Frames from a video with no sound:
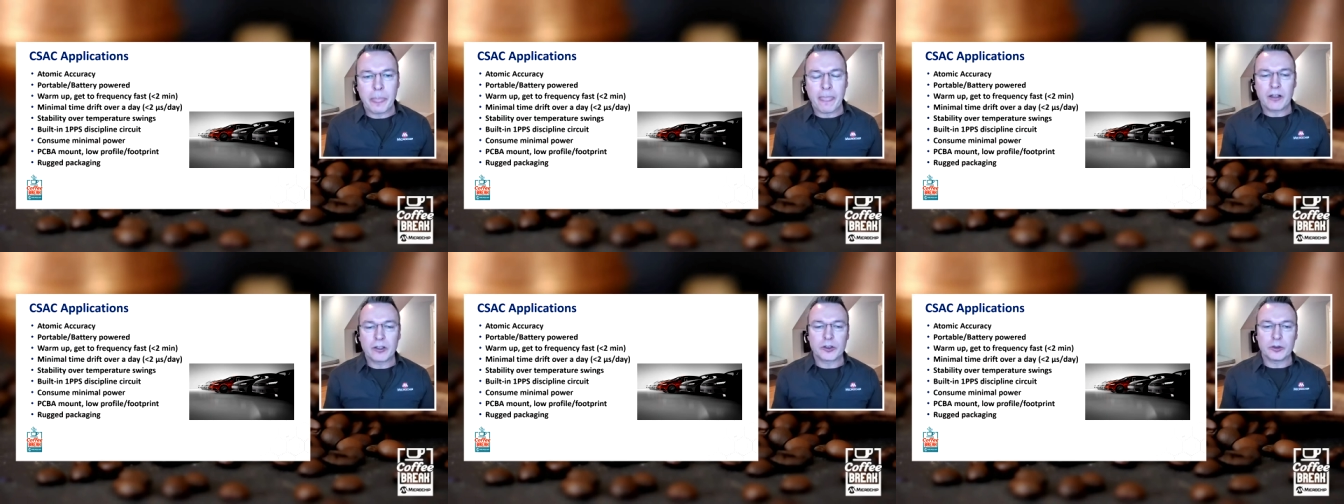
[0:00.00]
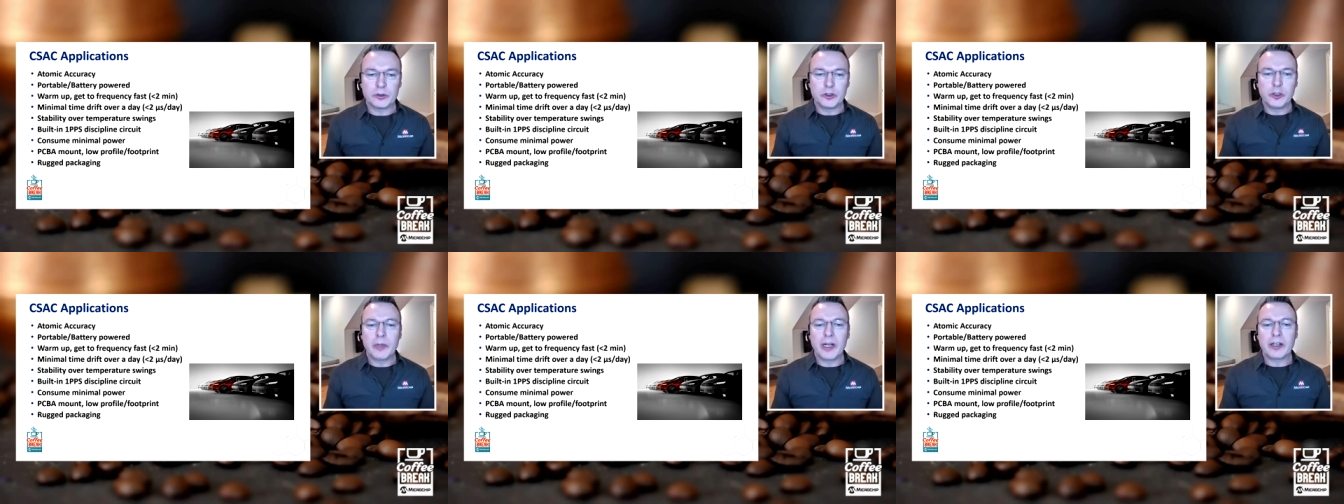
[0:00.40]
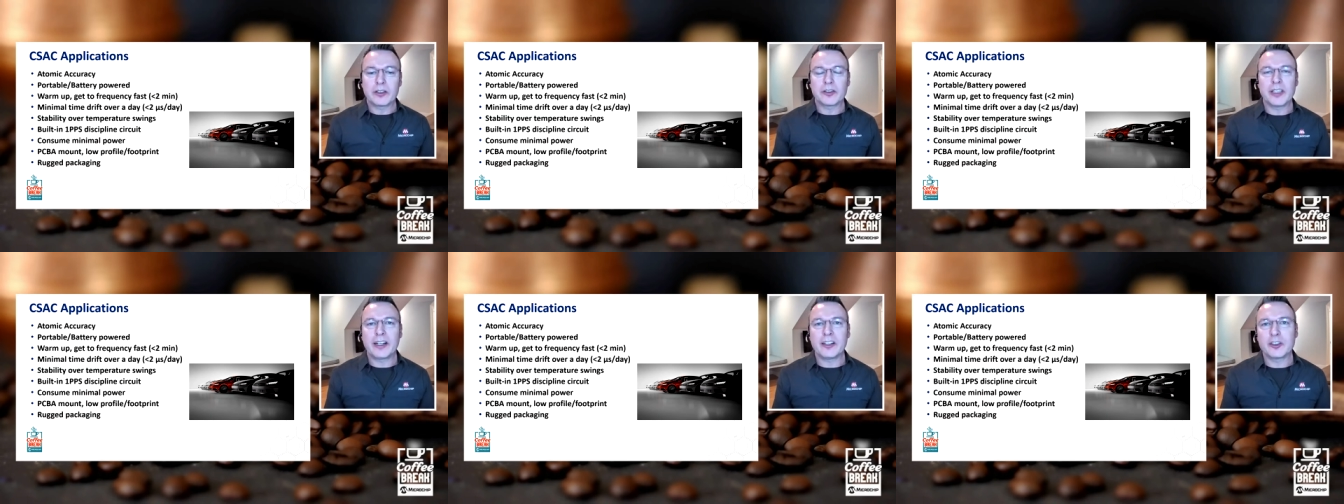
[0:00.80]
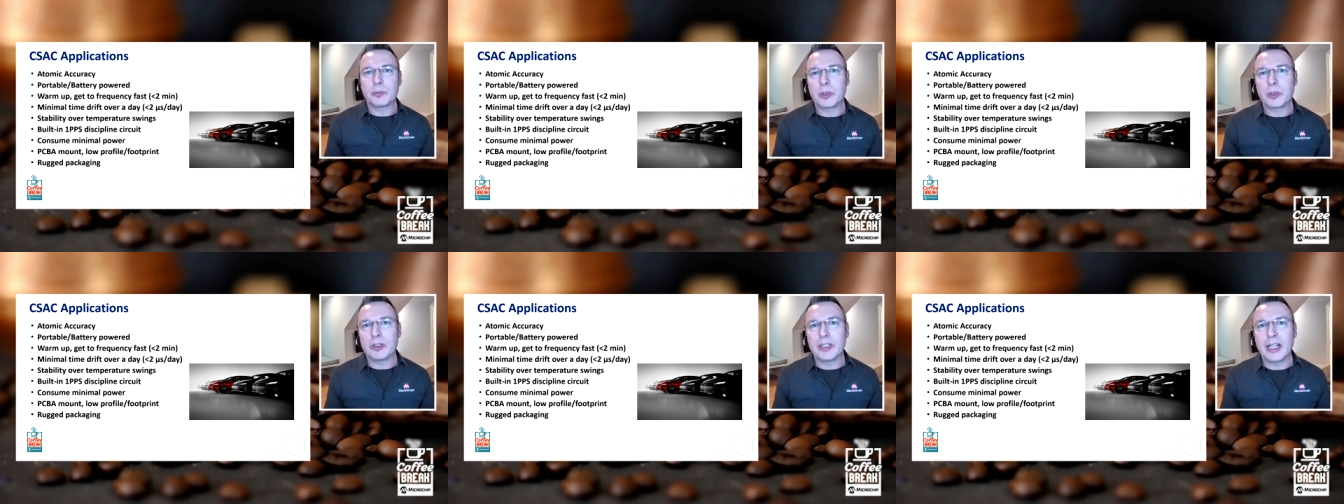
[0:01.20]
so two microseconds per
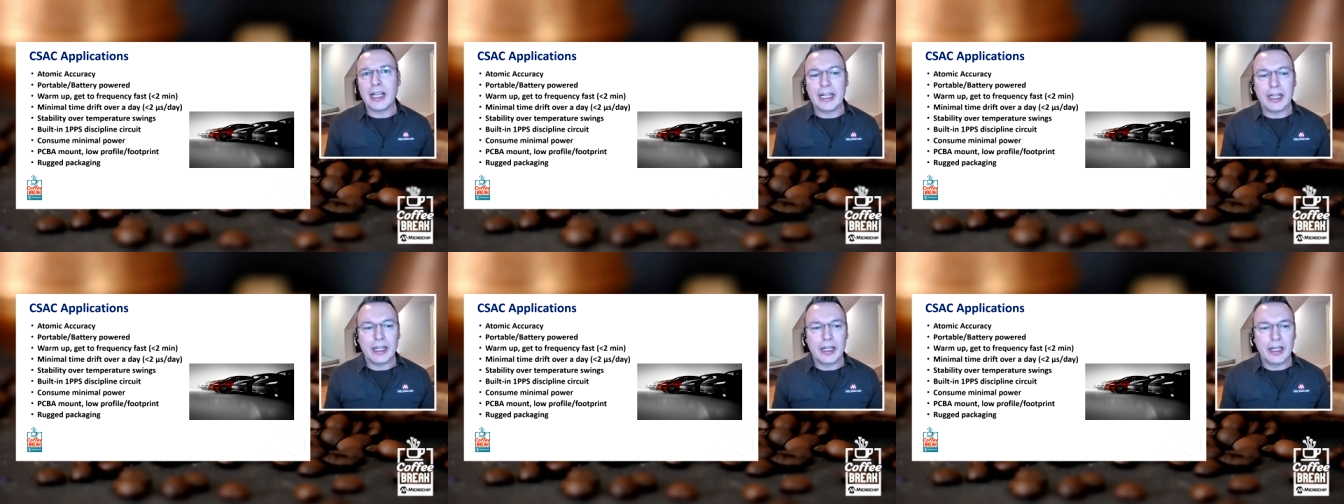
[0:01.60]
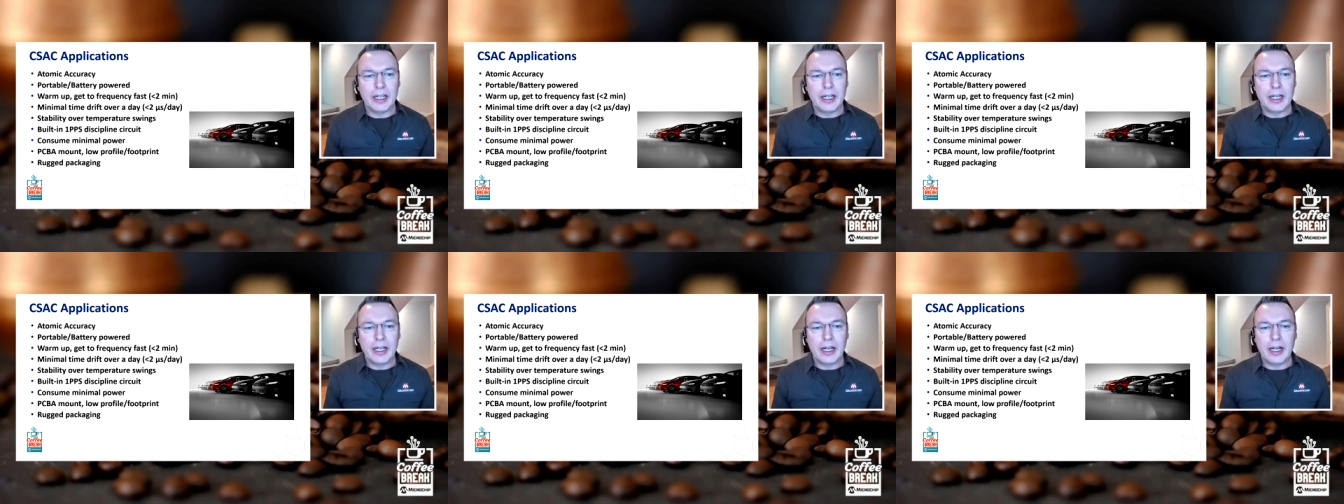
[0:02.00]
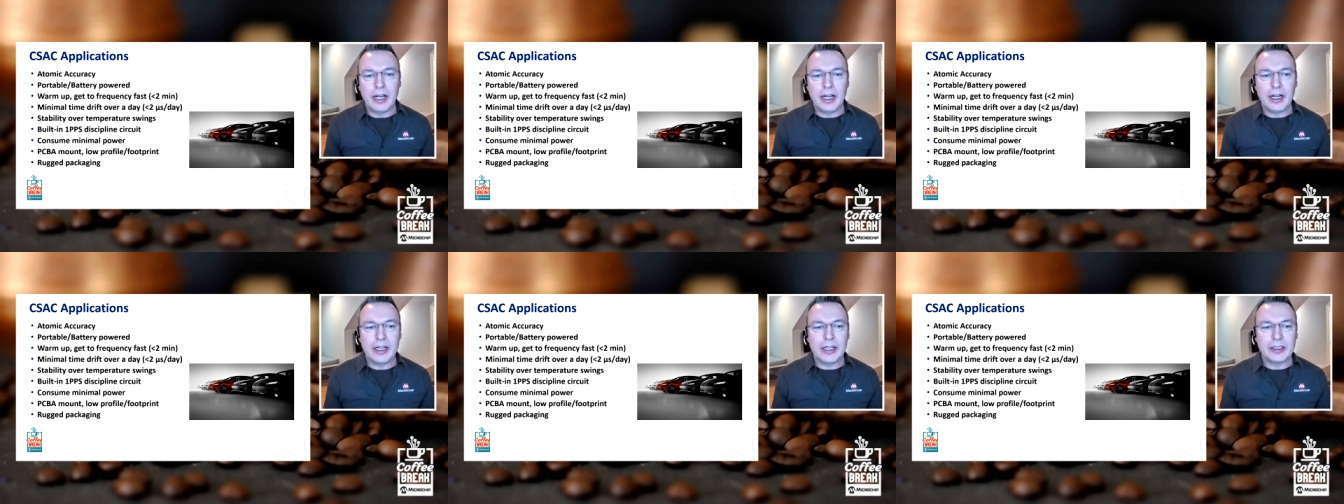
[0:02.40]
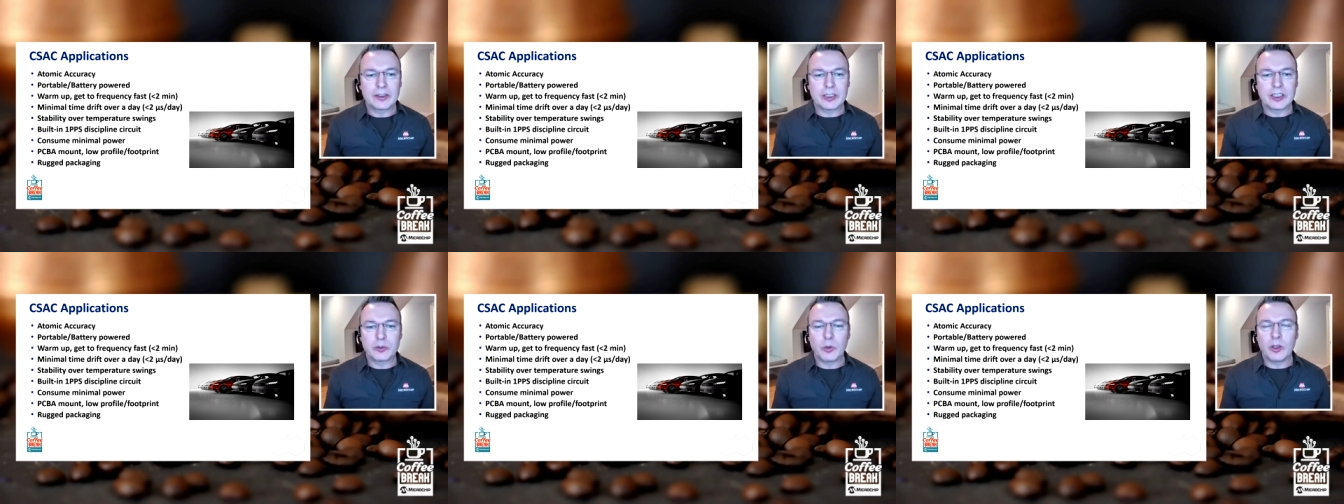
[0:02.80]
day uh, is,
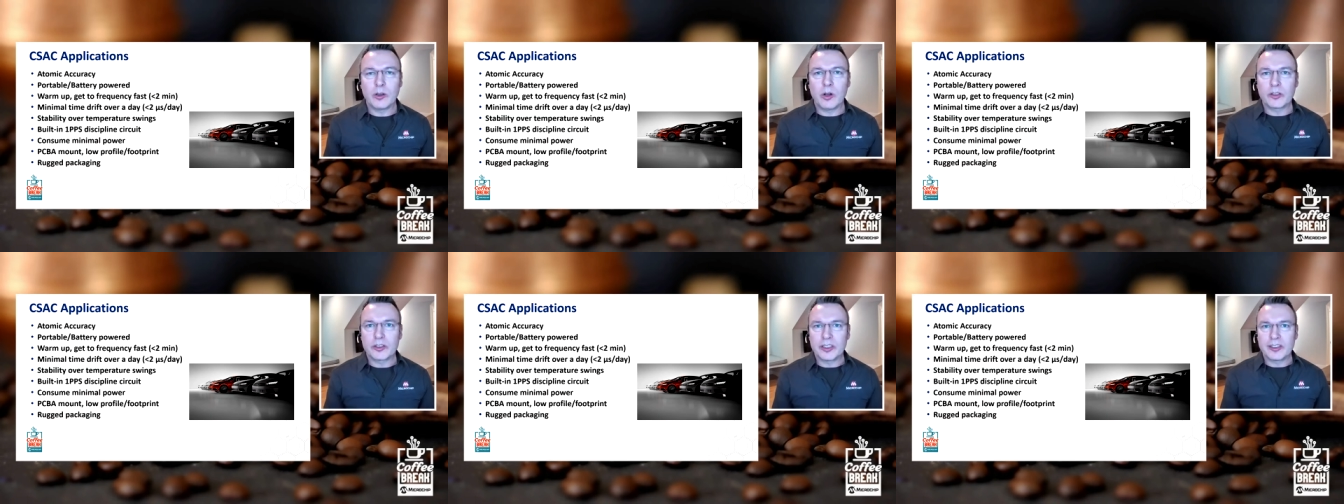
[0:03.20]
is what lots of these